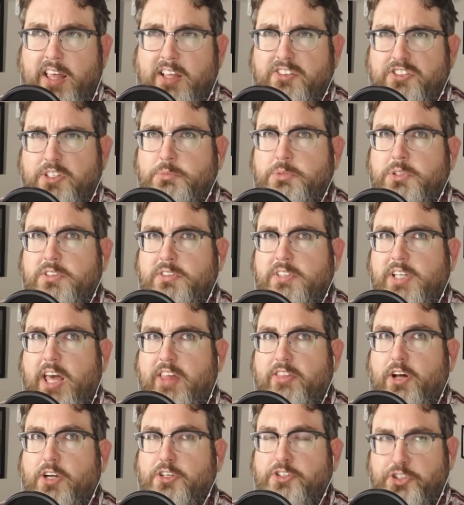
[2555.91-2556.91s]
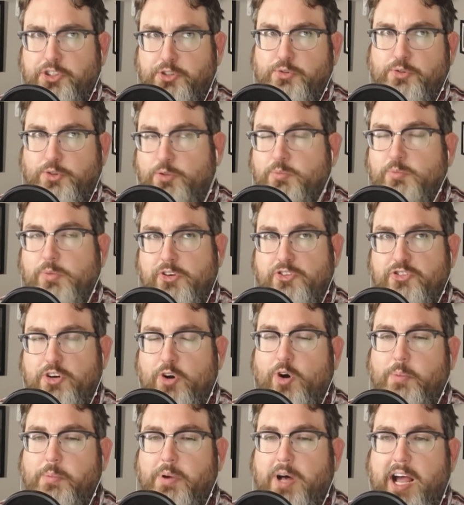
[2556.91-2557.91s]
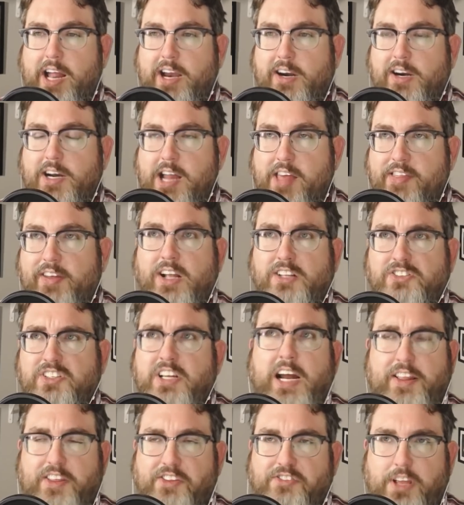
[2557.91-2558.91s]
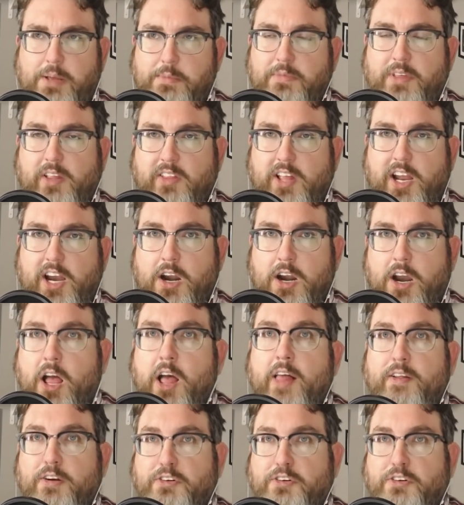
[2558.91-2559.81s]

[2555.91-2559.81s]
Similarly, I thought Shroom would show up higher, and I think it's kind of the same thing there.